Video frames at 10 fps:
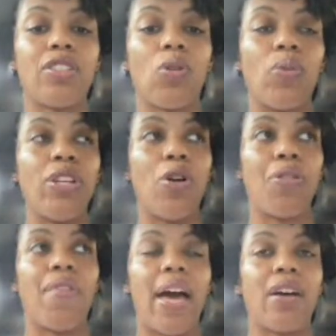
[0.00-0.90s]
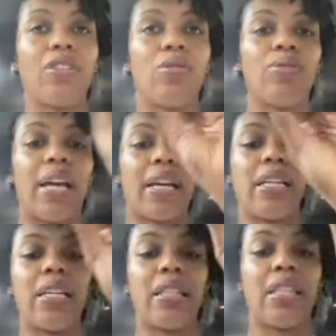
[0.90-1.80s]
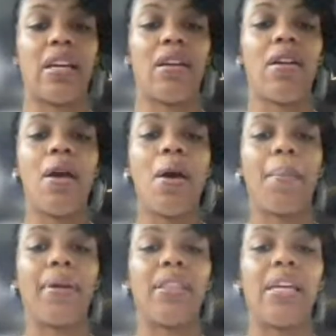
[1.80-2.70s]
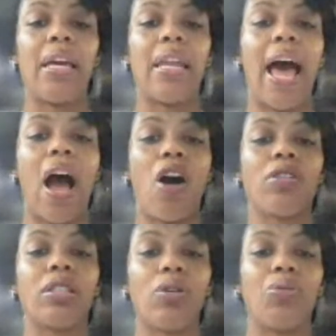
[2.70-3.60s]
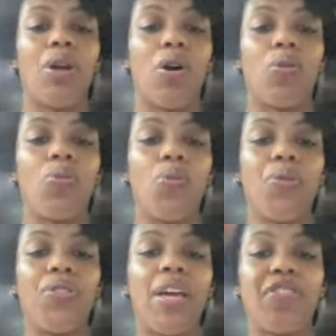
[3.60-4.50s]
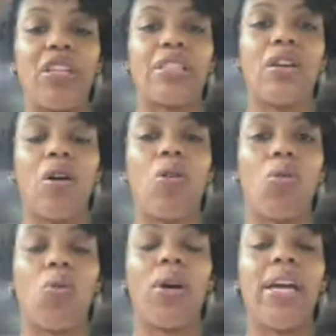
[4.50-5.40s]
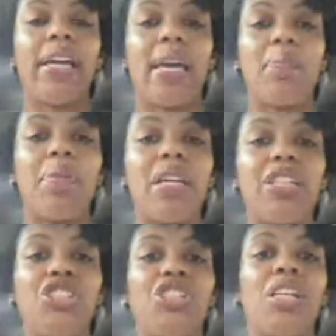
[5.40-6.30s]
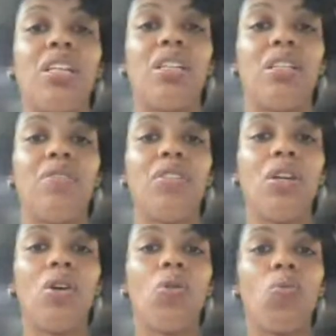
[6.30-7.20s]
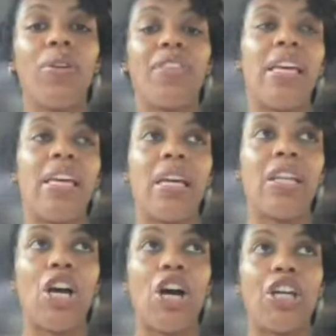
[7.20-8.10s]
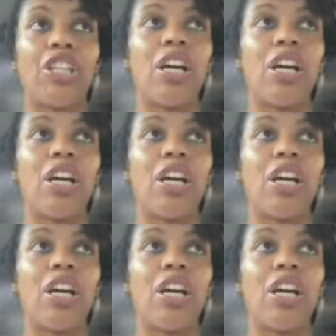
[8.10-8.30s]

So we know the values, I can get there, but then I also know that this goal can be achieved within a